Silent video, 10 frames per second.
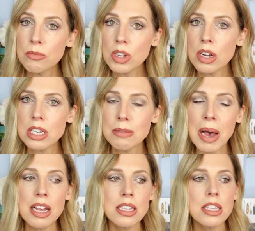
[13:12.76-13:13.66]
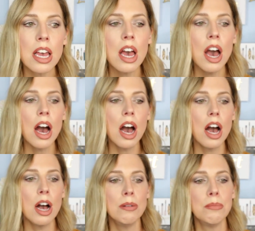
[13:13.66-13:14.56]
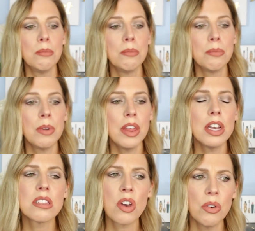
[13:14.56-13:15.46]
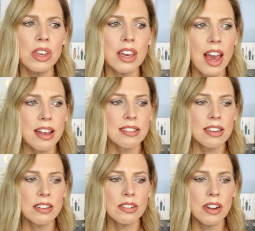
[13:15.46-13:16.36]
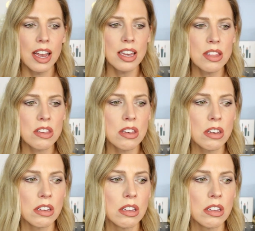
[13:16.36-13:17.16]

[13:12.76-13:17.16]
dark spots. Um, I think it's cognac acid, right?